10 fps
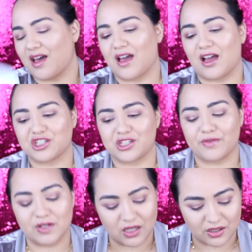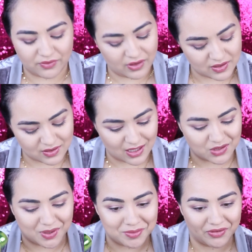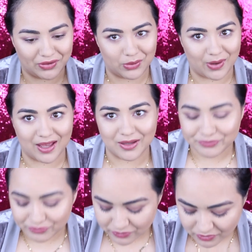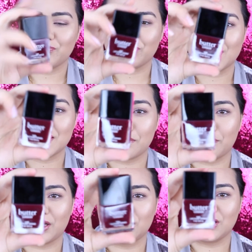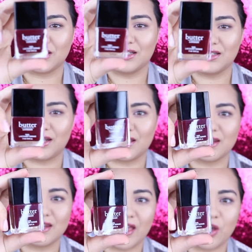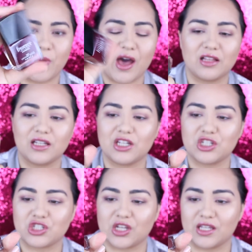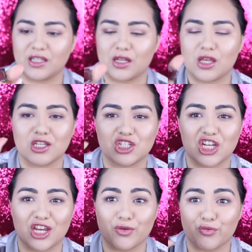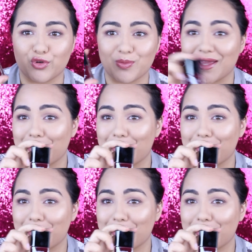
I actually have a ton of these, that's why I'm giving it away. This is a Butter London Nail Polish in the shade Ruby